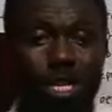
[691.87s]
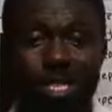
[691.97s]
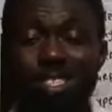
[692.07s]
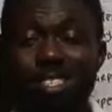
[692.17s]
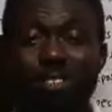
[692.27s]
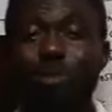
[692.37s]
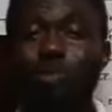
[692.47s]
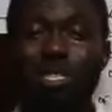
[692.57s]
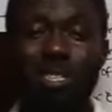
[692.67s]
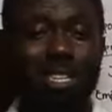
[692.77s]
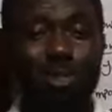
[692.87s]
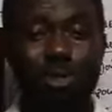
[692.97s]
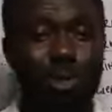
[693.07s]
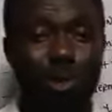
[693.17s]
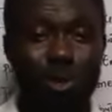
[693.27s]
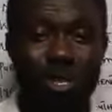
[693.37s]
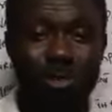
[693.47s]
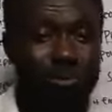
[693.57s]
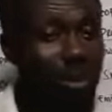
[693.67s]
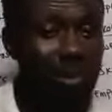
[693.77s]
The skills basically to turn
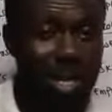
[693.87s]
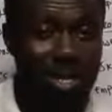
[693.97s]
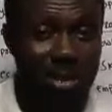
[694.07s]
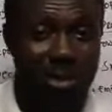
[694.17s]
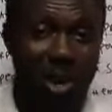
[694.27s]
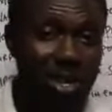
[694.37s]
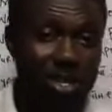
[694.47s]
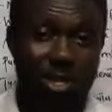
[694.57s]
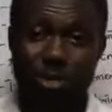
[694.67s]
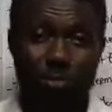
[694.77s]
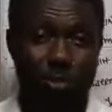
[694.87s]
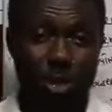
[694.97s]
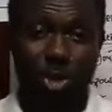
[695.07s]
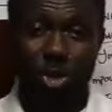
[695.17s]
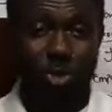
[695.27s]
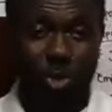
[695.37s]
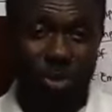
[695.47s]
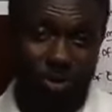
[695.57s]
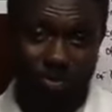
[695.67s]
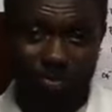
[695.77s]
raw material into finished
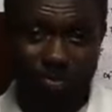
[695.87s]
goods,